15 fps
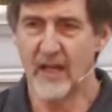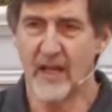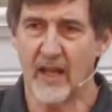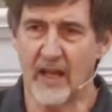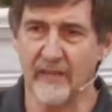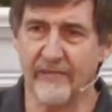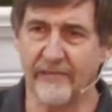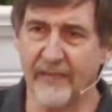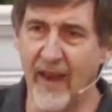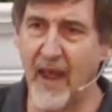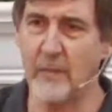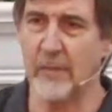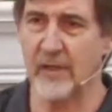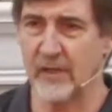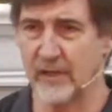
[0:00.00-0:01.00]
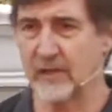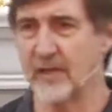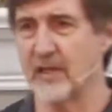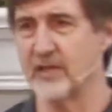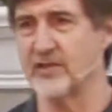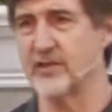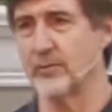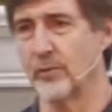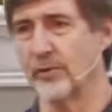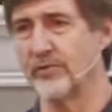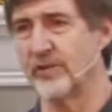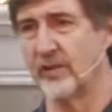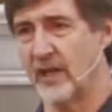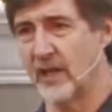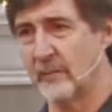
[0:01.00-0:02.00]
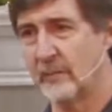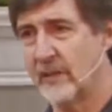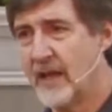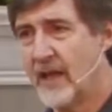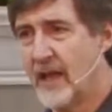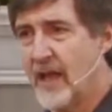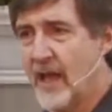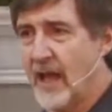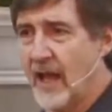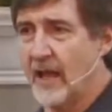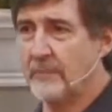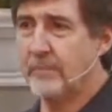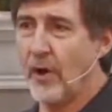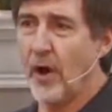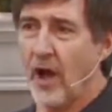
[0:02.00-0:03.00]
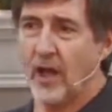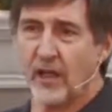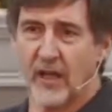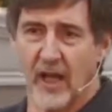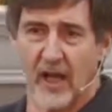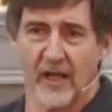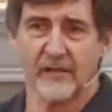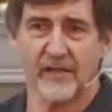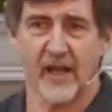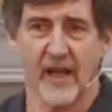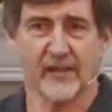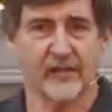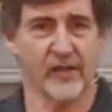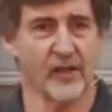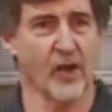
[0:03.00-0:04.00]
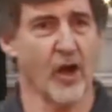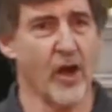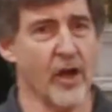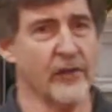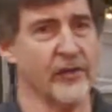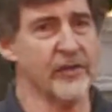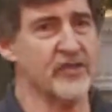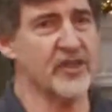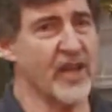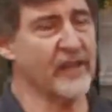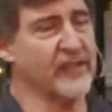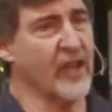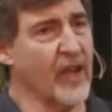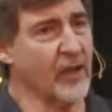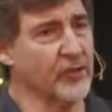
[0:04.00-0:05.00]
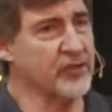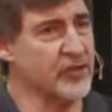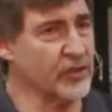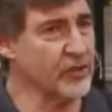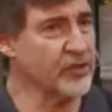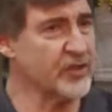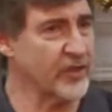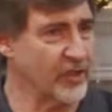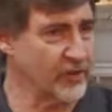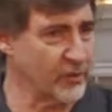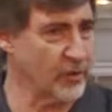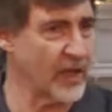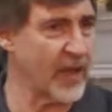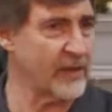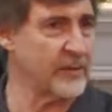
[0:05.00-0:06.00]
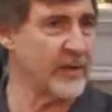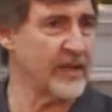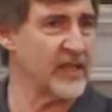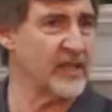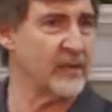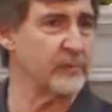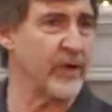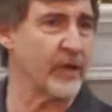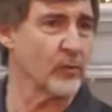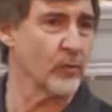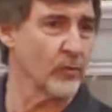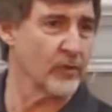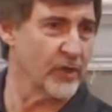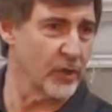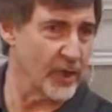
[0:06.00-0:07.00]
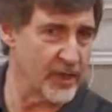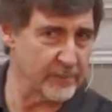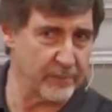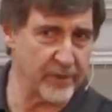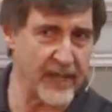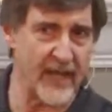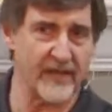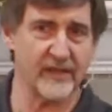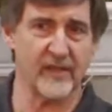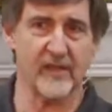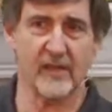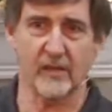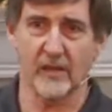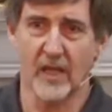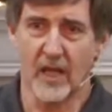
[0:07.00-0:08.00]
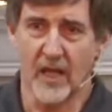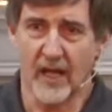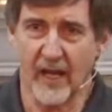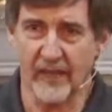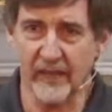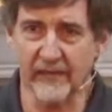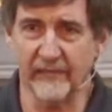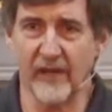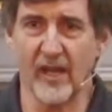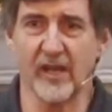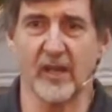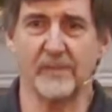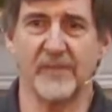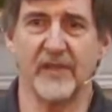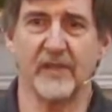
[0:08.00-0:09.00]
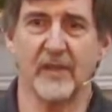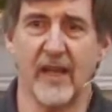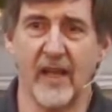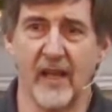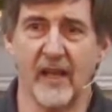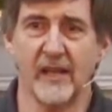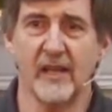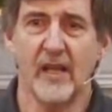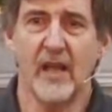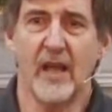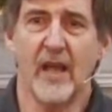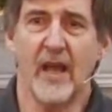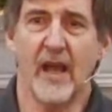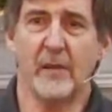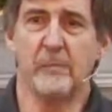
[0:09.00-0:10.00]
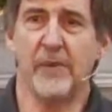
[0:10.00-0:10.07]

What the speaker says: a famine in Jerusalem, and Paul contacted all the Gentile churches, or a lot of them that he had been, he had planted and developed and led, and